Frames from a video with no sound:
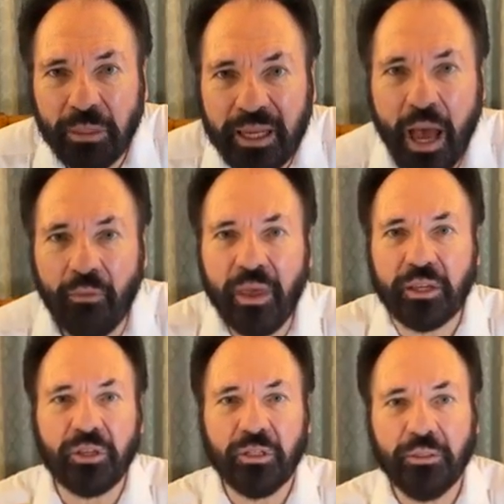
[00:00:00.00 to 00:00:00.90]
But now
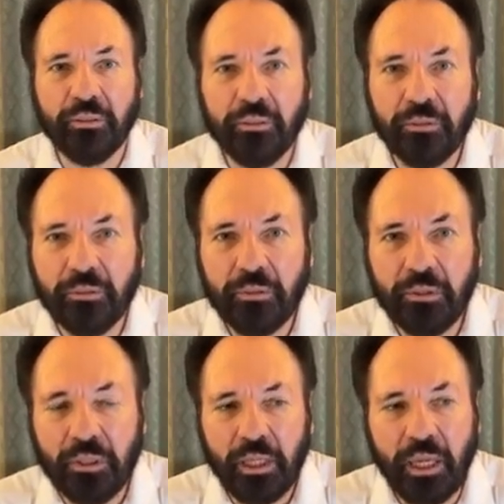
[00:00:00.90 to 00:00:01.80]
this.
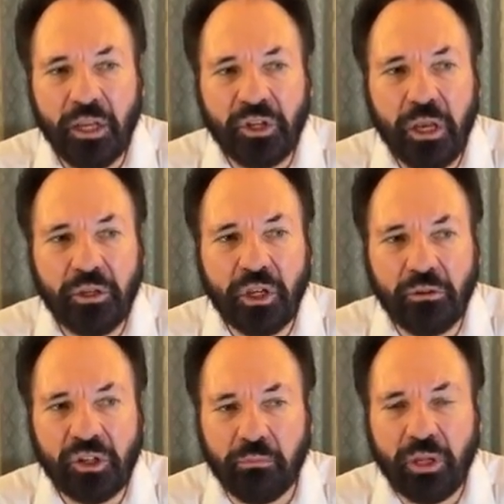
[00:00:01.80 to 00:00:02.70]
And you see,
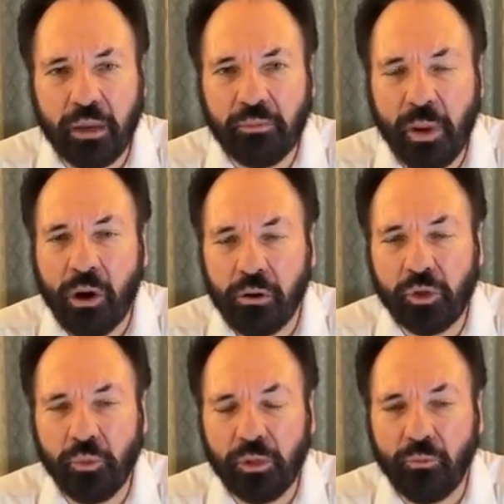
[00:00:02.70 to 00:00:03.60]
sometimes
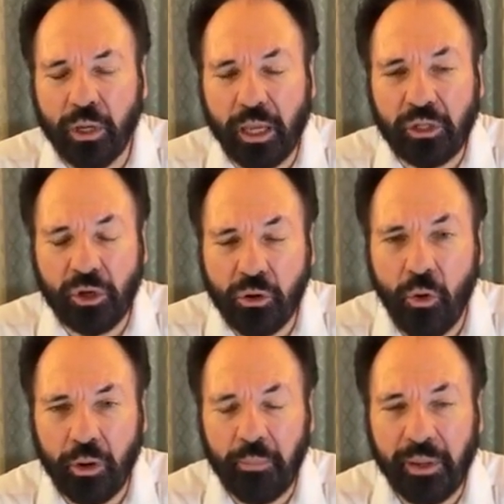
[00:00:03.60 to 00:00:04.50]
because we get so
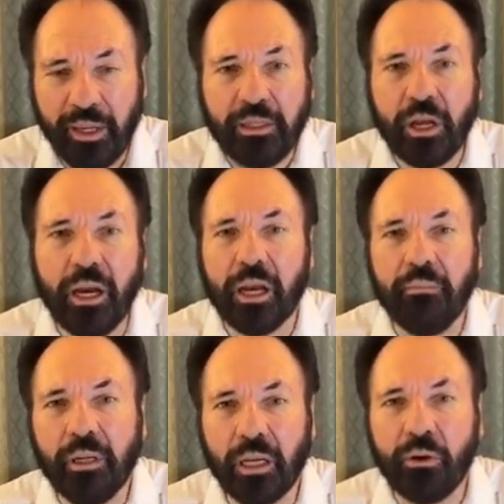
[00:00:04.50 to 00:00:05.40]
caught up in
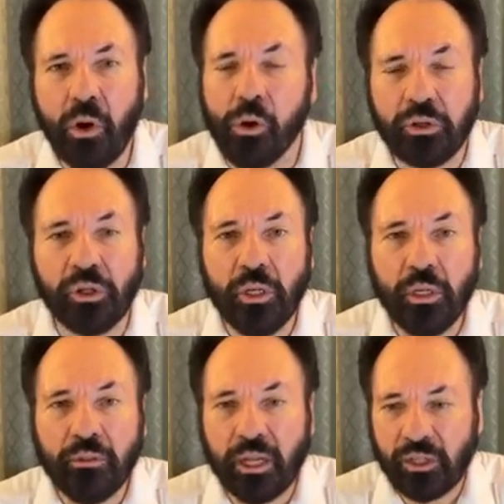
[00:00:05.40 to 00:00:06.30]
time, and of course,
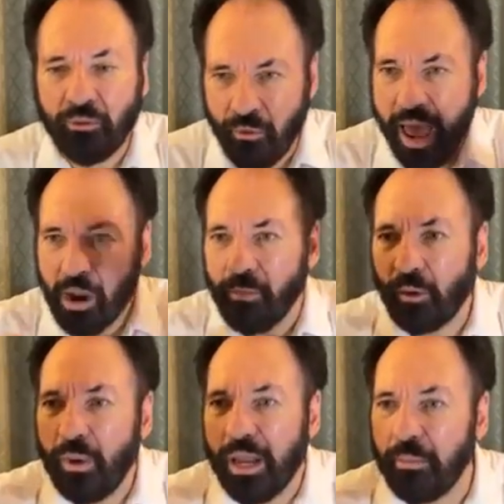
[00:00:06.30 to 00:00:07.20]
that's the realm
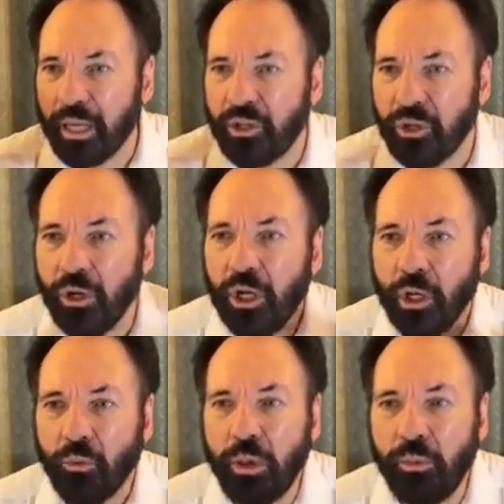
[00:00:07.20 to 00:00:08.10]
that we limit it to.
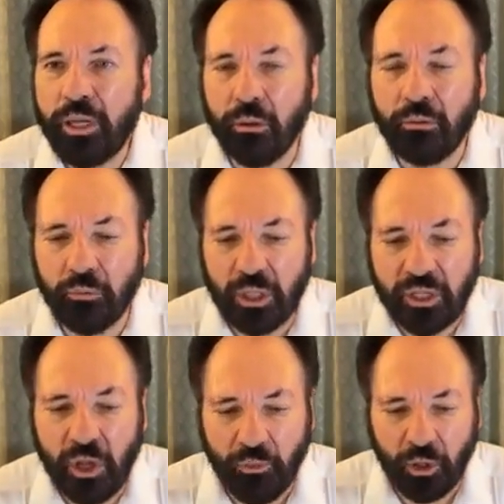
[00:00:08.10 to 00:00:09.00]

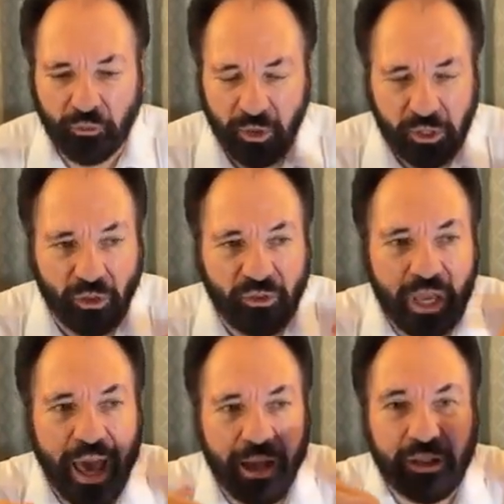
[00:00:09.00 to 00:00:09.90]
It's difficult for us to
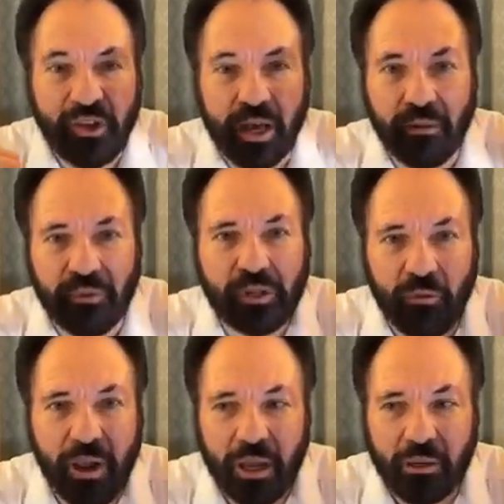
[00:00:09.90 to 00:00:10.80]
think outside of
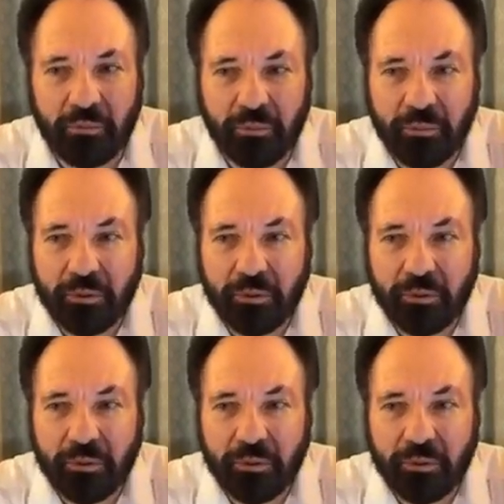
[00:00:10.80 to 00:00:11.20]
this realm.